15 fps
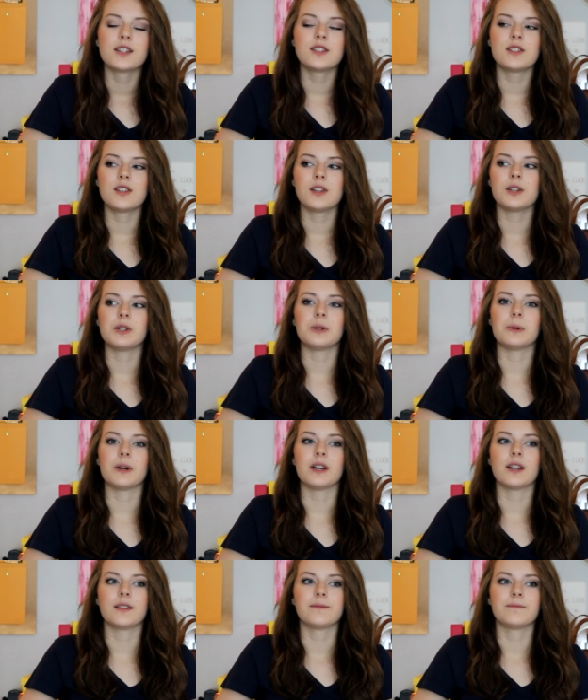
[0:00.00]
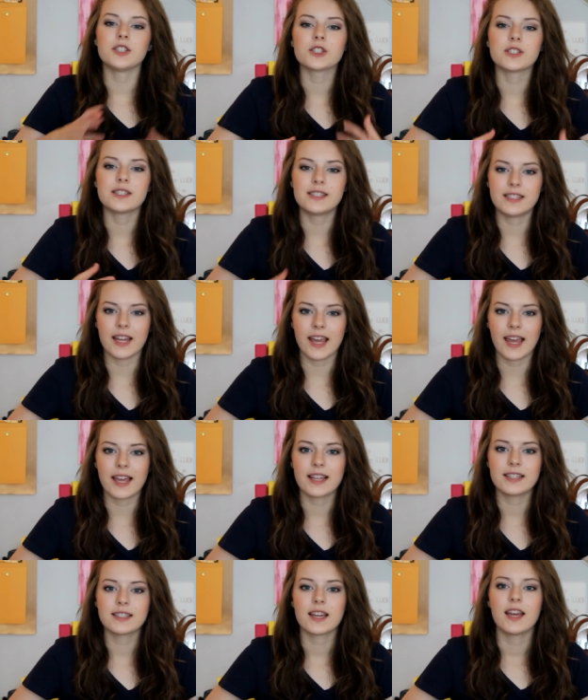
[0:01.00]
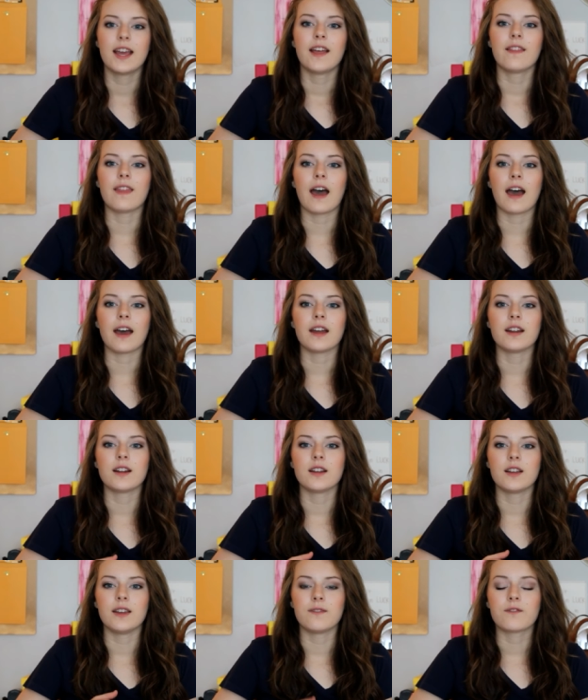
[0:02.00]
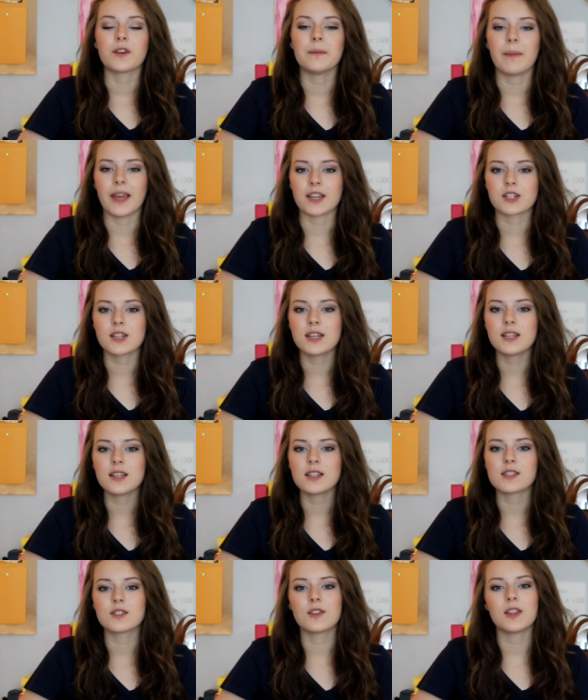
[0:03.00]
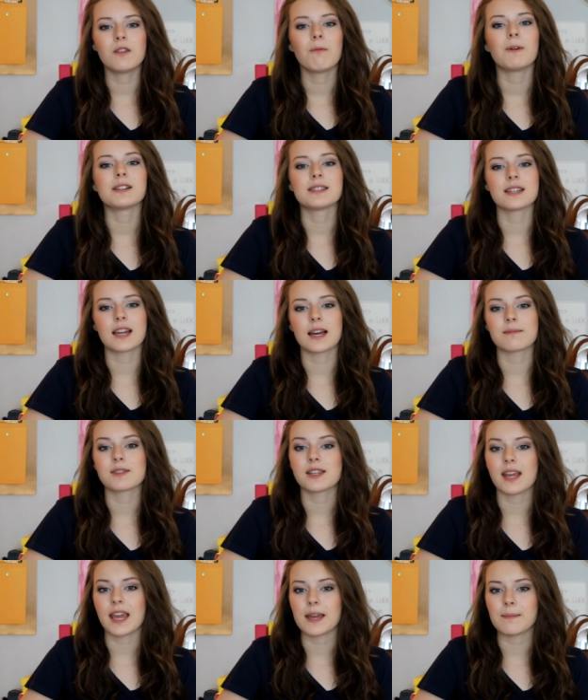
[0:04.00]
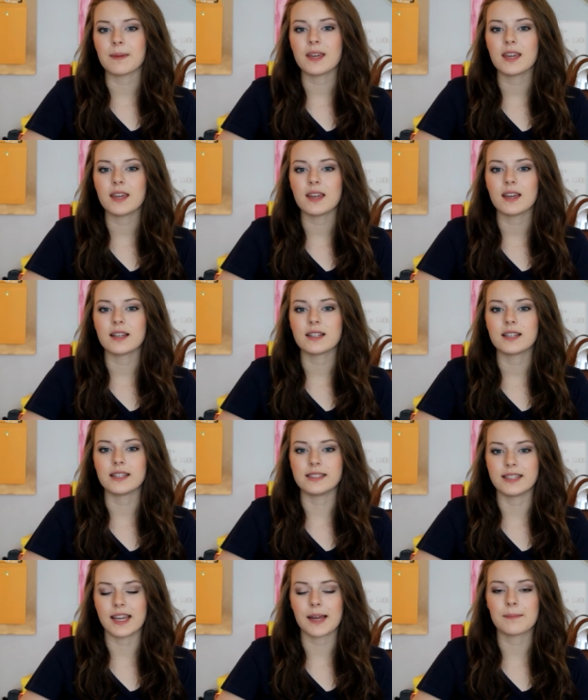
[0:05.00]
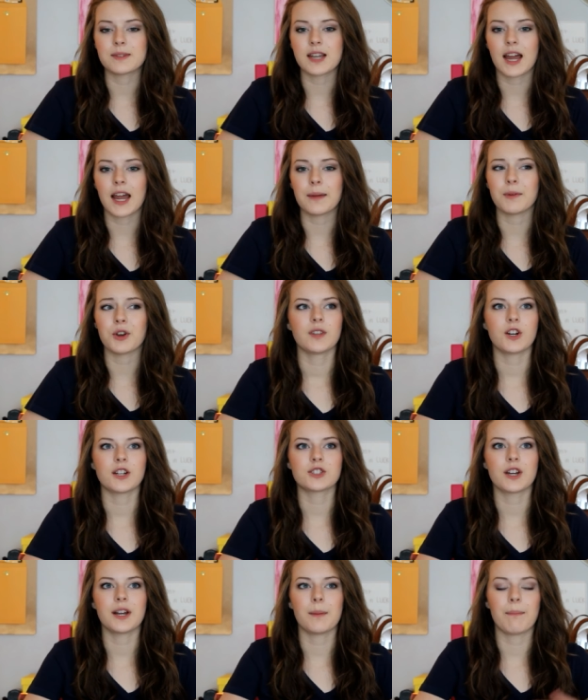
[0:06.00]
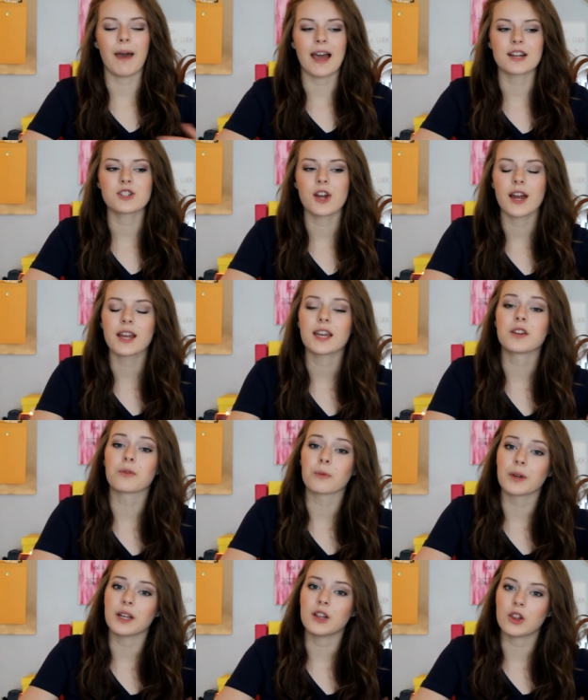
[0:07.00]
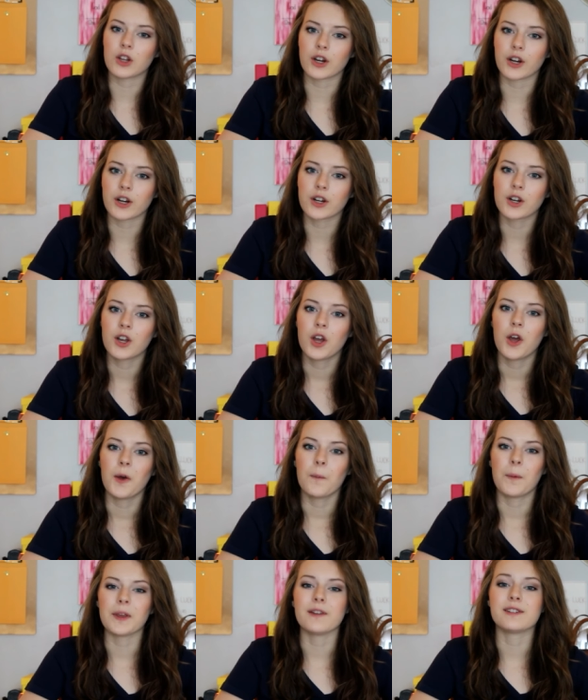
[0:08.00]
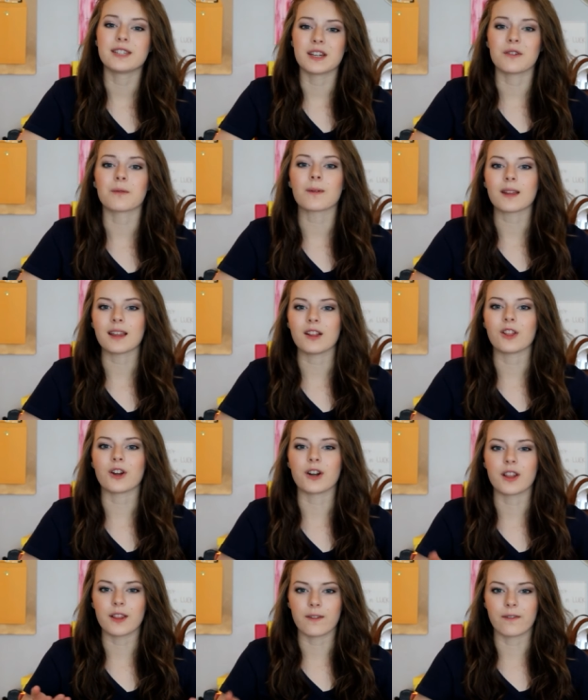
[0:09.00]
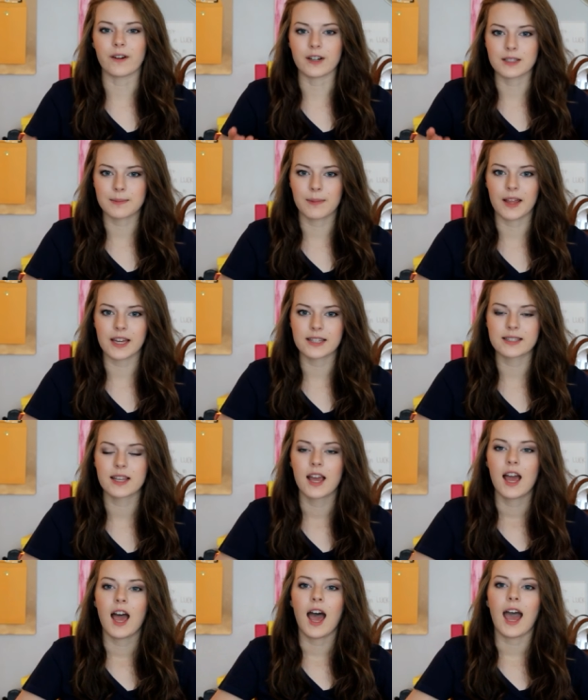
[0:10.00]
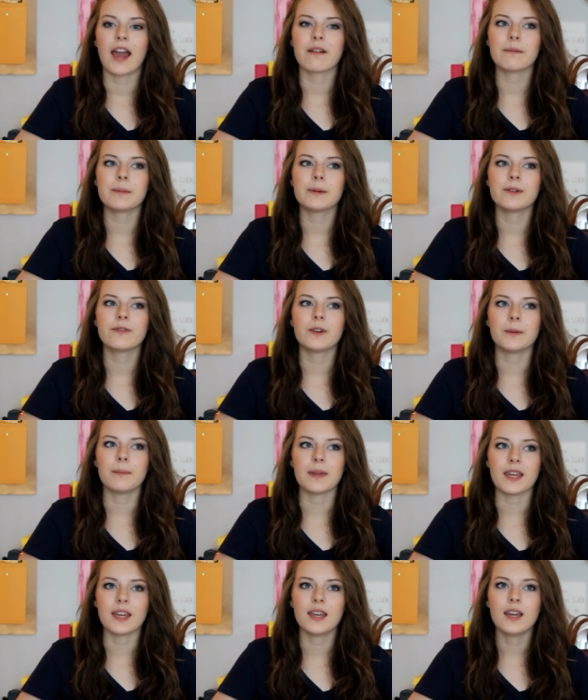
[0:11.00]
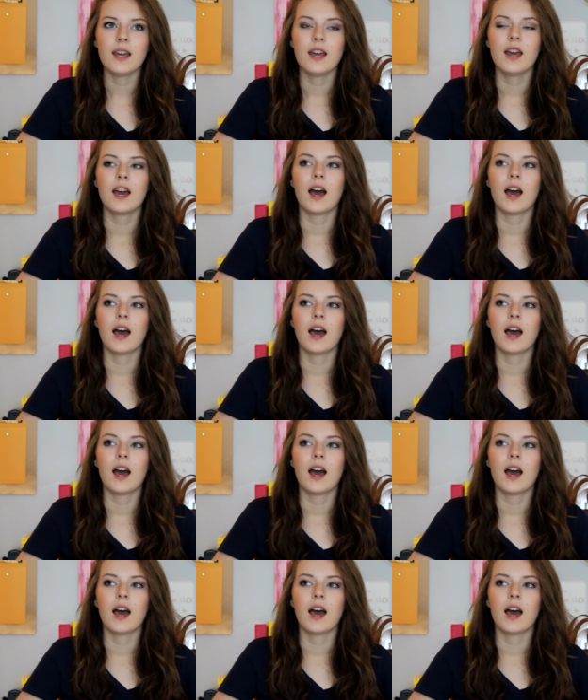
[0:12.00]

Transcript: to understand that information so then once it comes to AP exam time you're not trying to backtrack and relearn what you didn't really learn in the first place. I remember for me